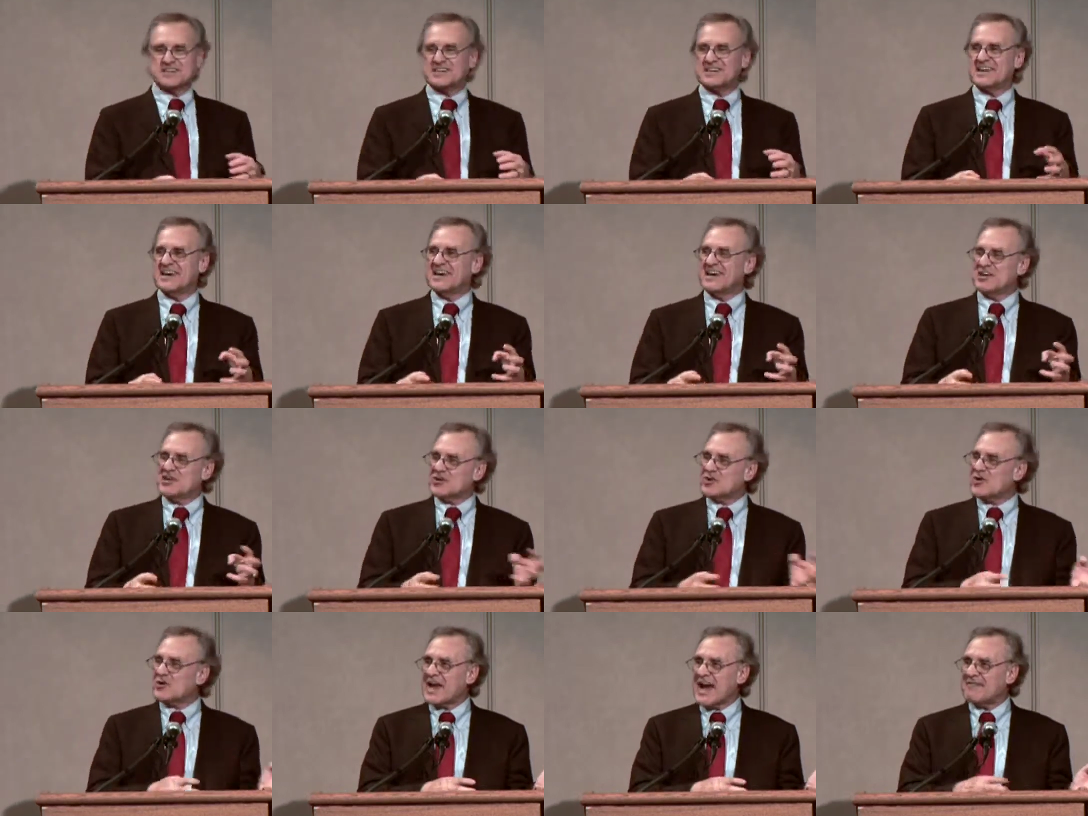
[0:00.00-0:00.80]
and you
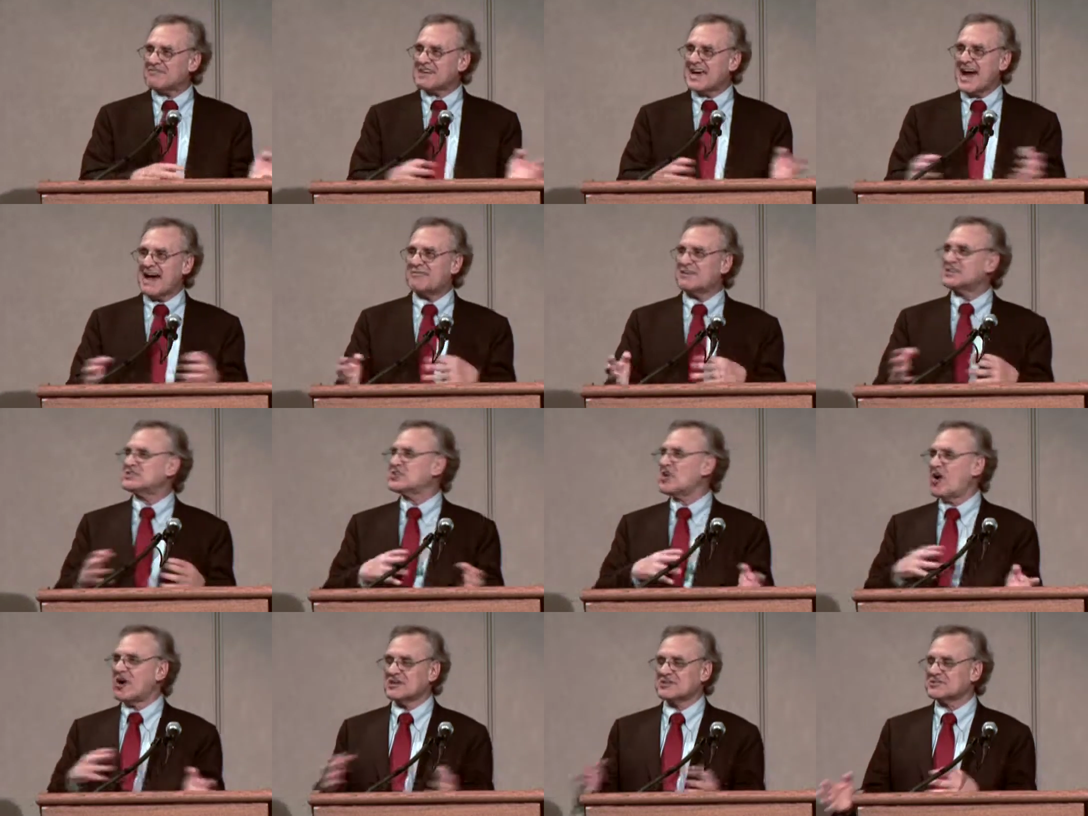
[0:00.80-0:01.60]
don't have to have a
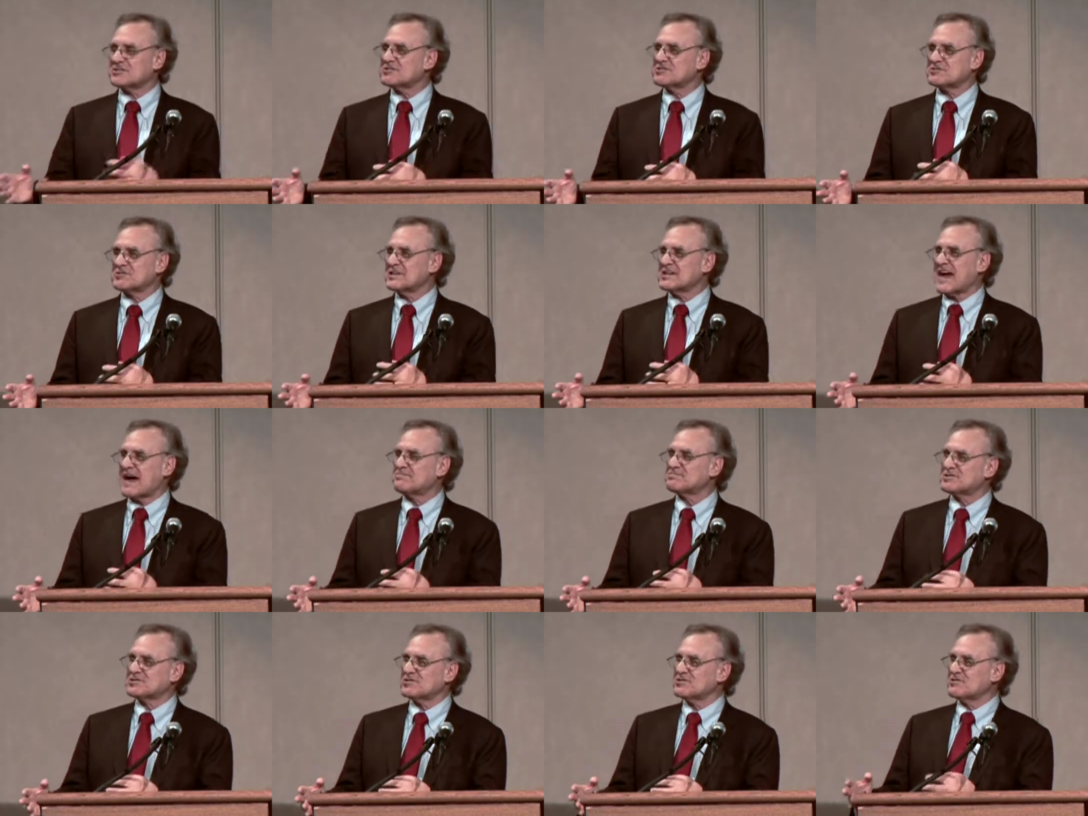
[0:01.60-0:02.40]
doctor treat
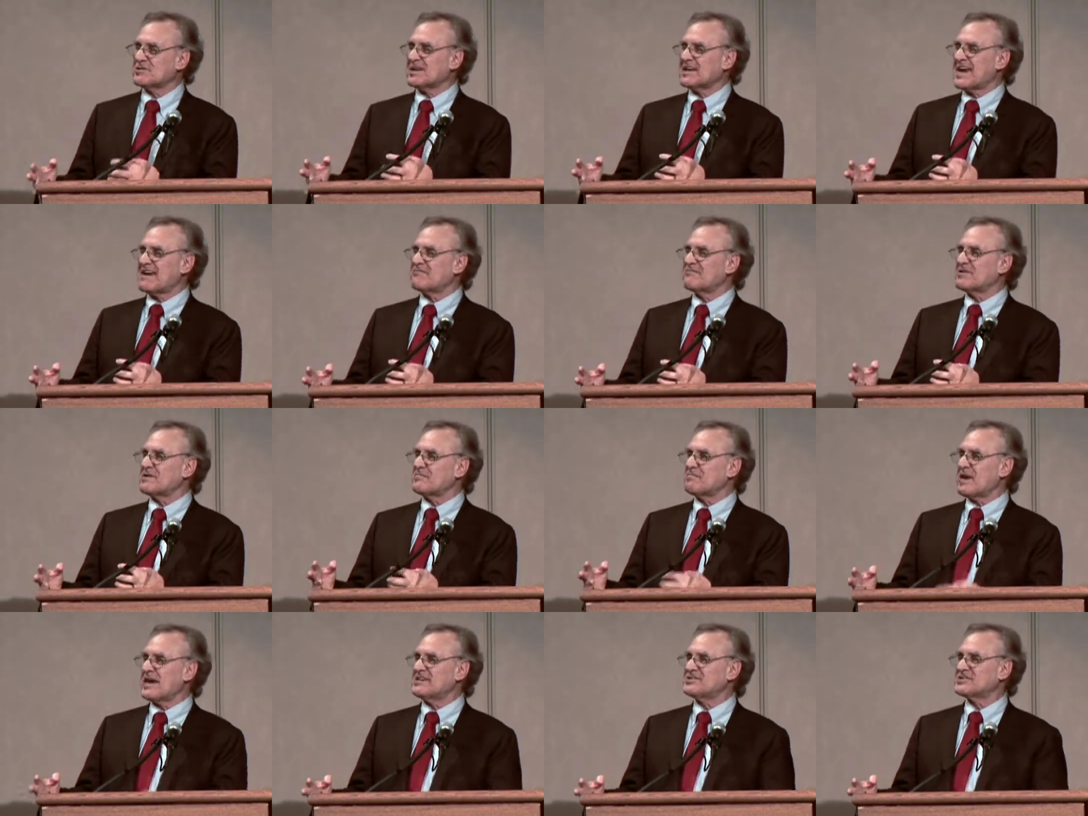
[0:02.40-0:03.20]
absolutely every
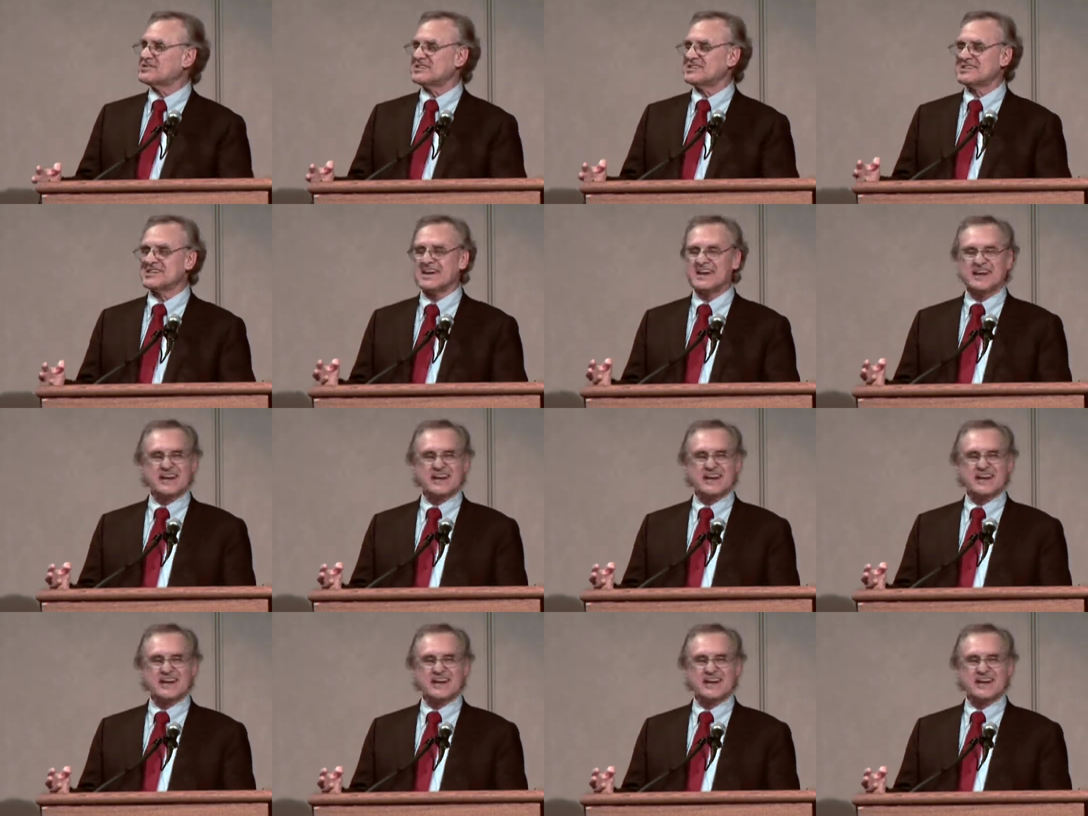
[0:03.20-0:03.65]
patient,